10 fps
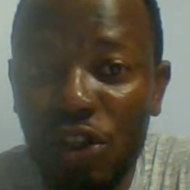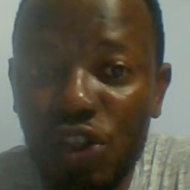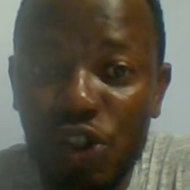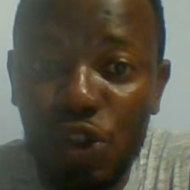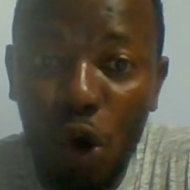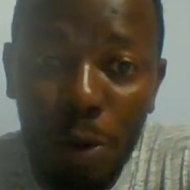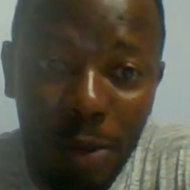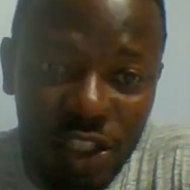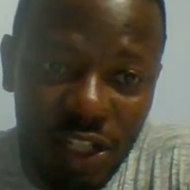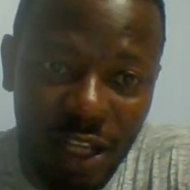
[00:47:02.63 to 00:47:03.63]
so
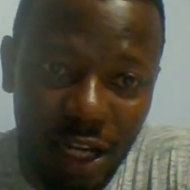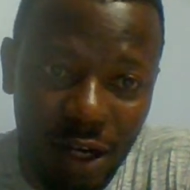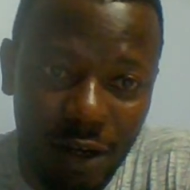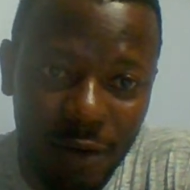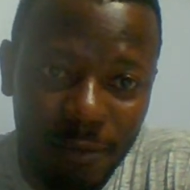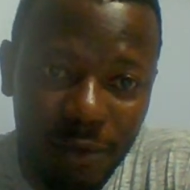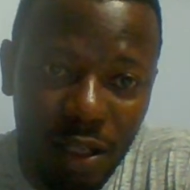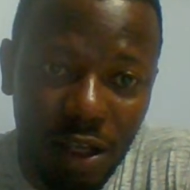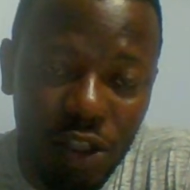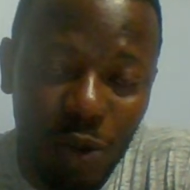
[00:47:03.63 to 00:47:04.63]
much there
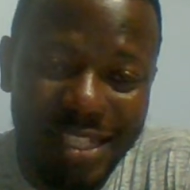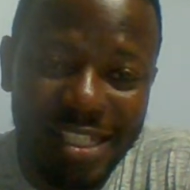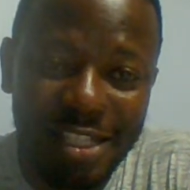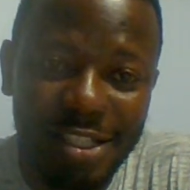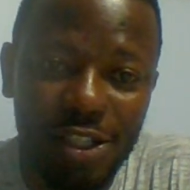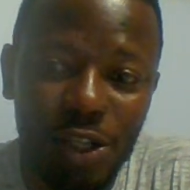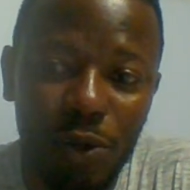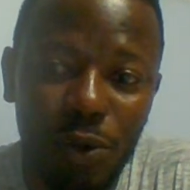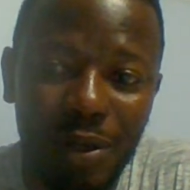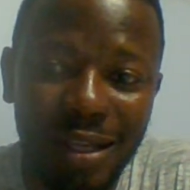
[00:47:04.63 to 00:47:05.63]
to assist
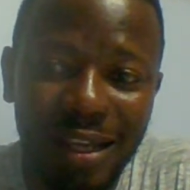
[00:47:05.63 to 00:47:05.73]
you